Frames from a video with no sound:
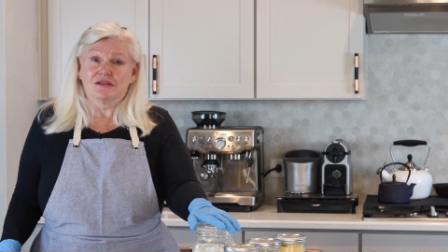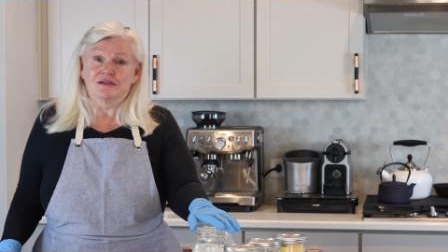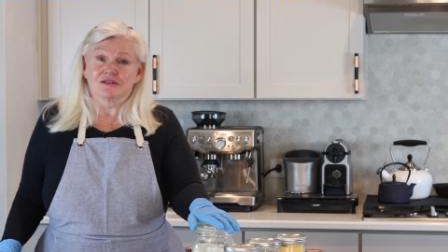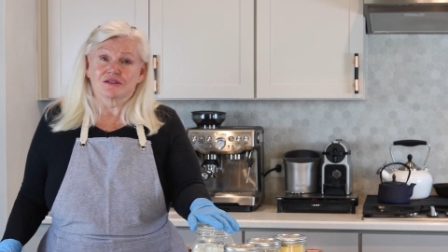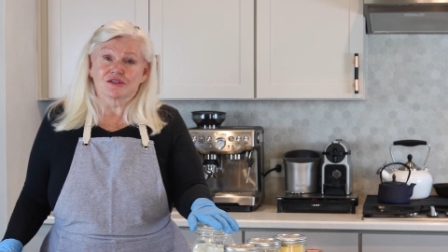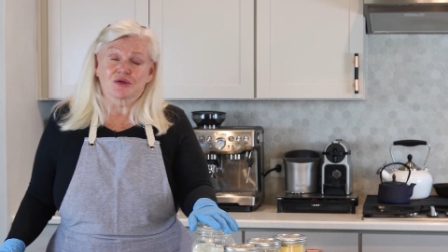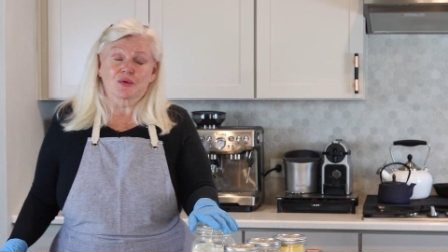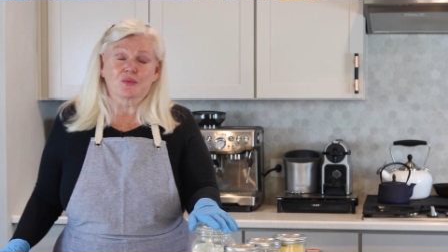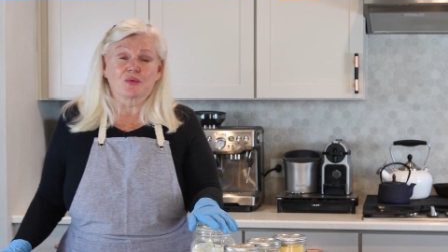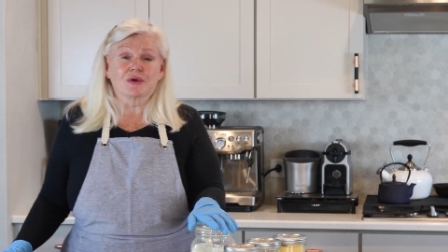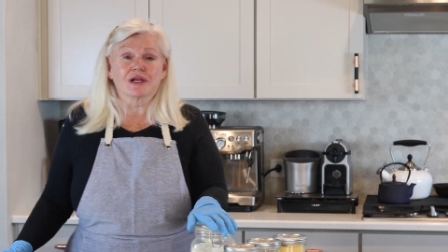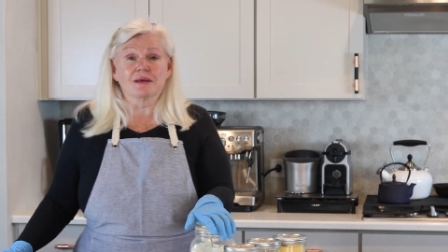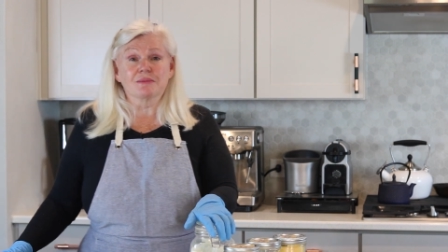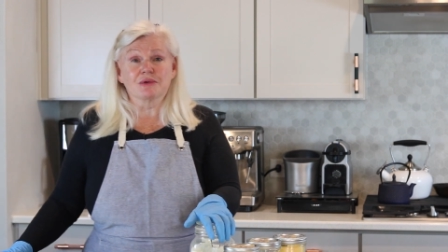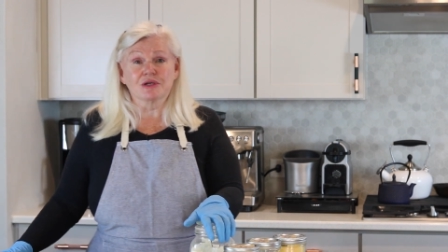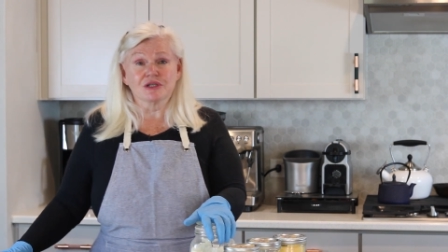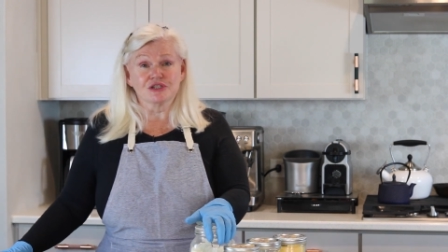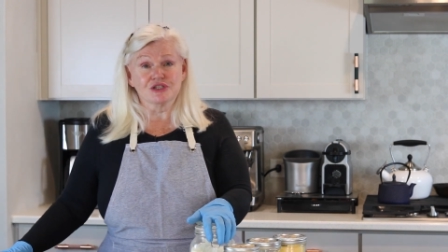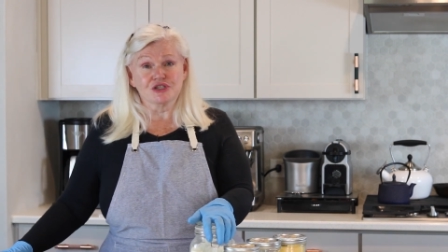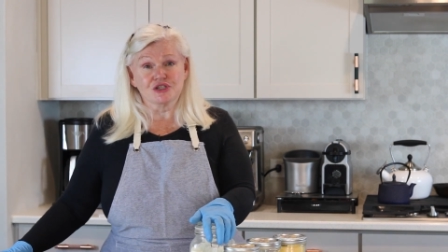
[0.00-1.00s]
So what I'm
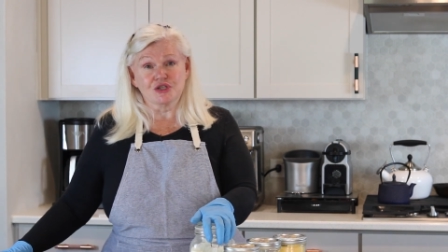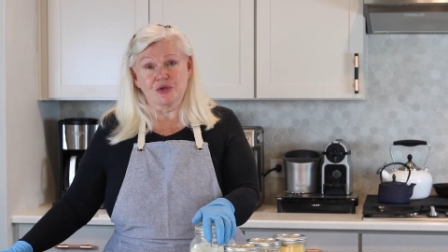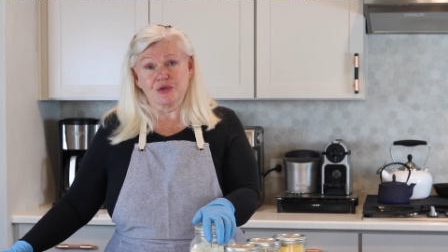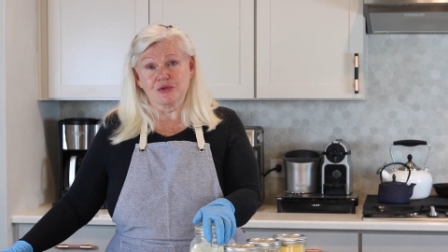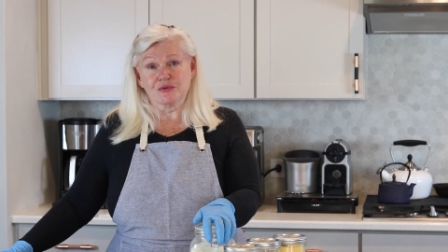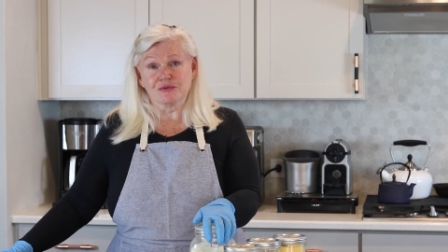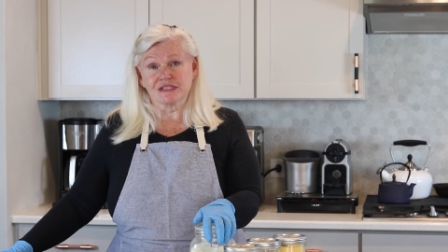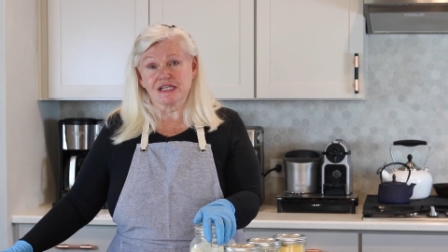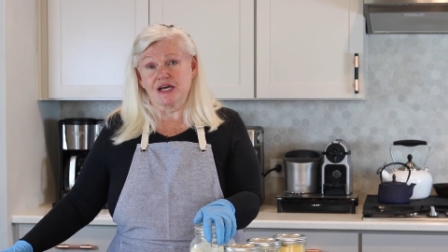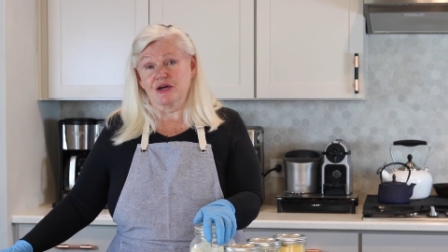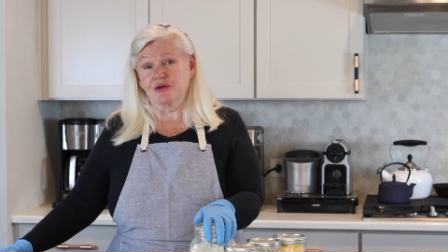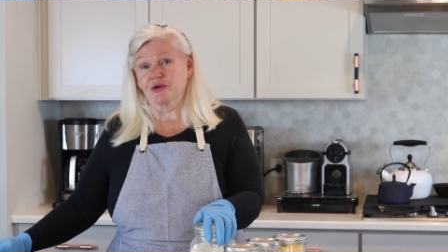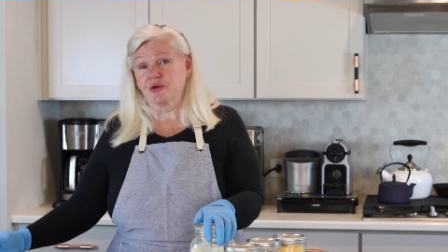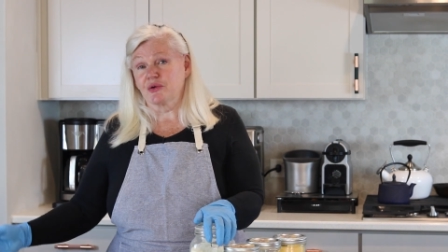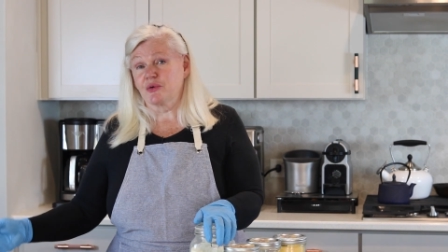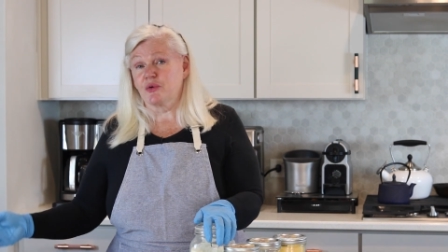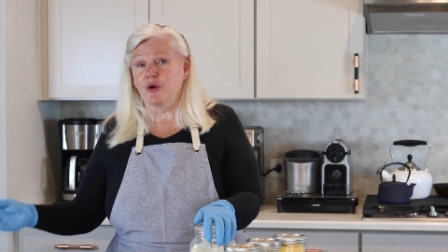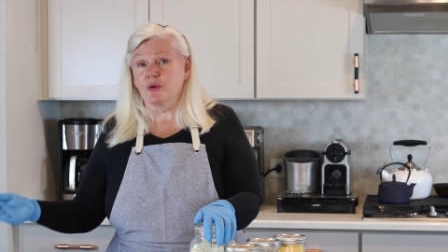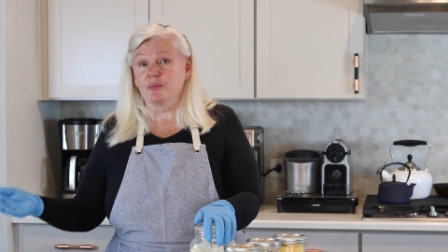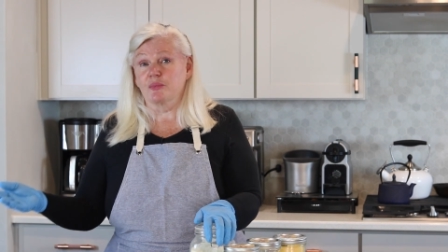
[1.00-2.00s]
going to show you is how to
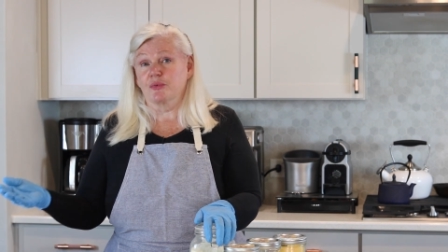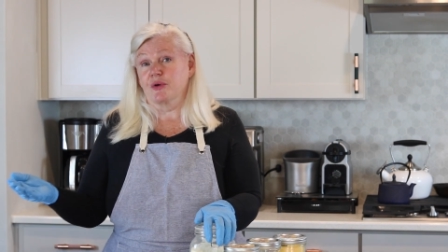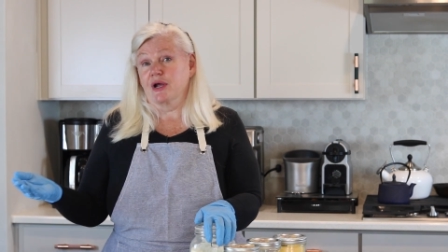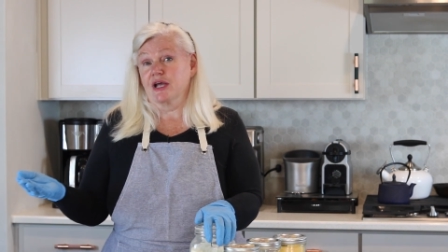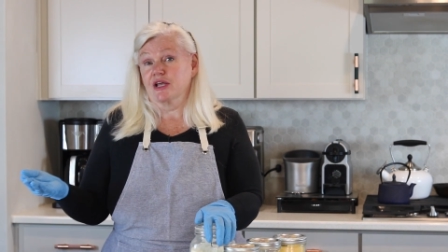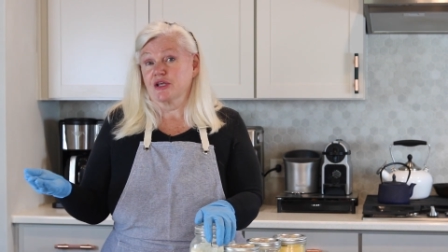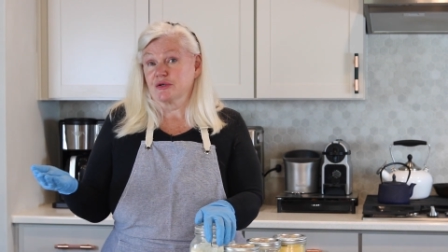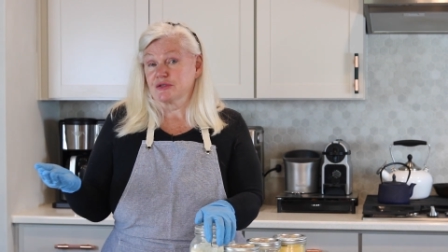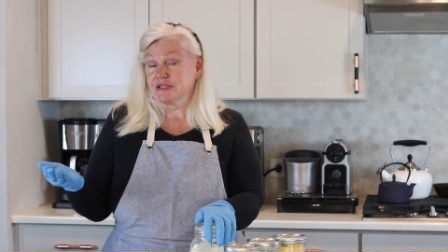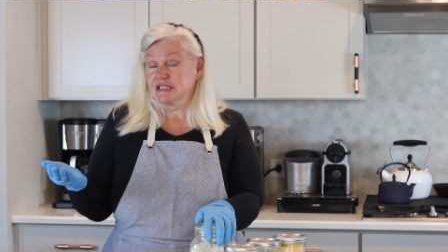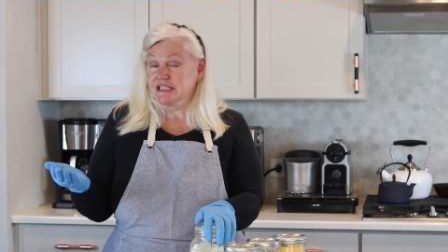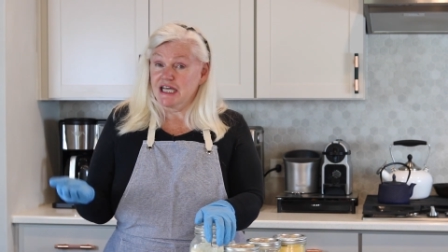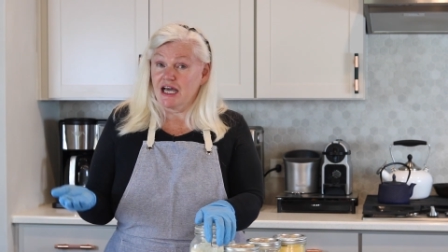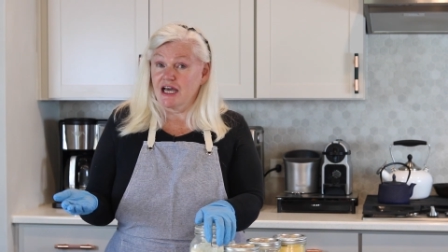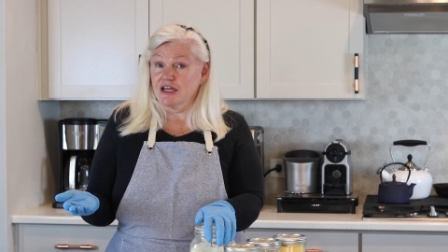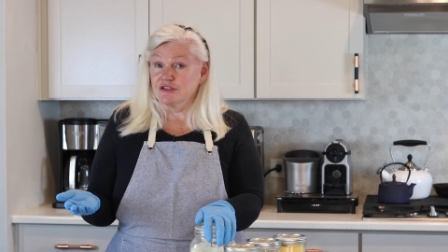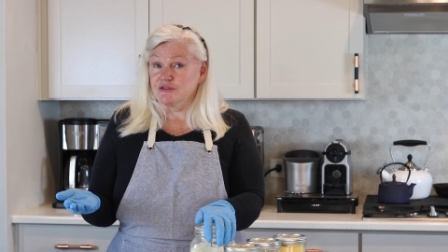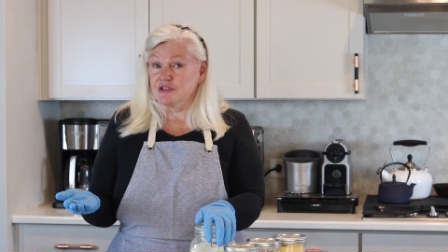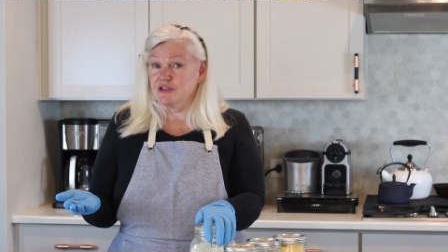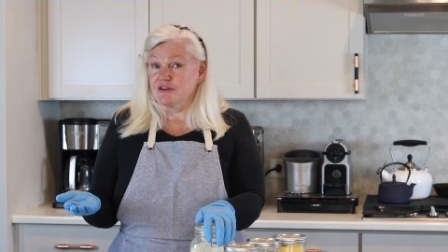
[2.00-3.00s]
incorporate your
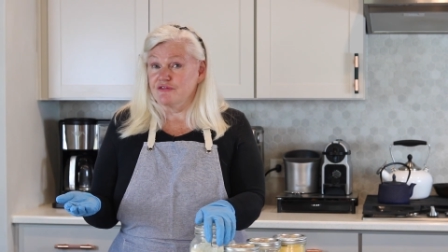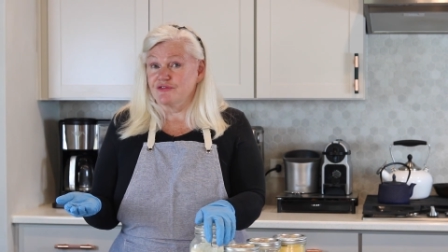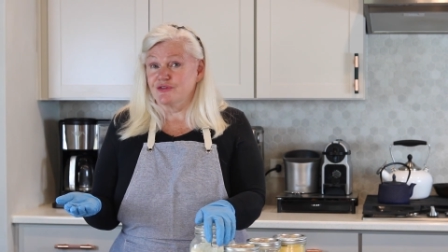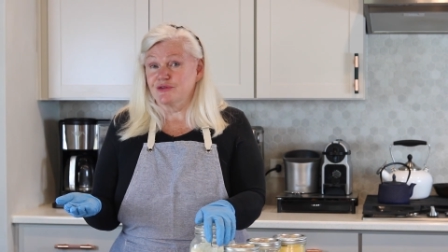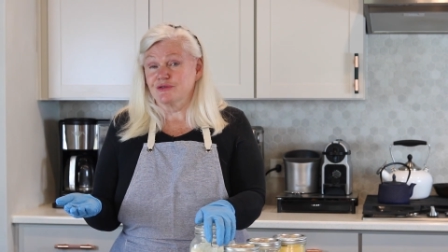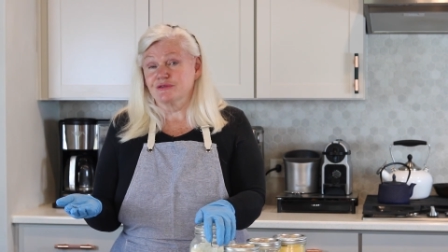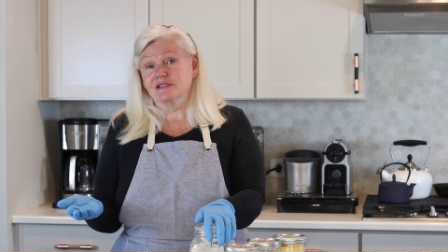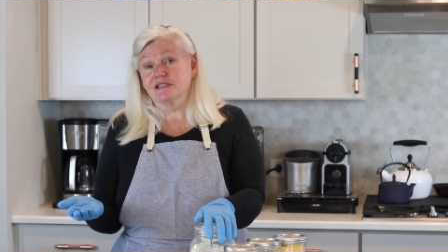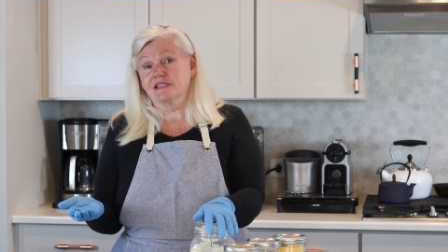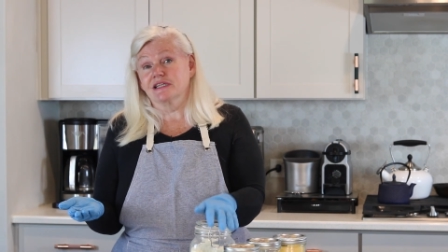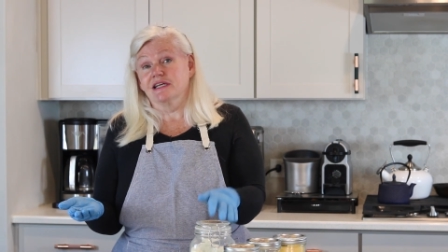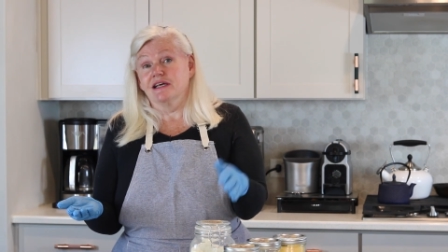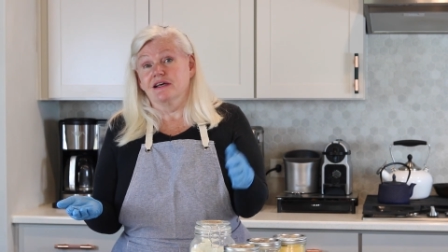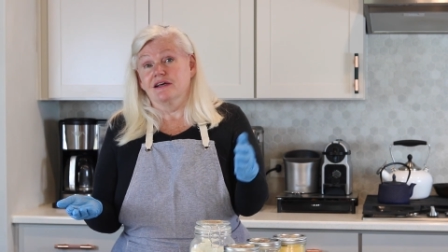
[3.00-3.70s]
dehydrated foods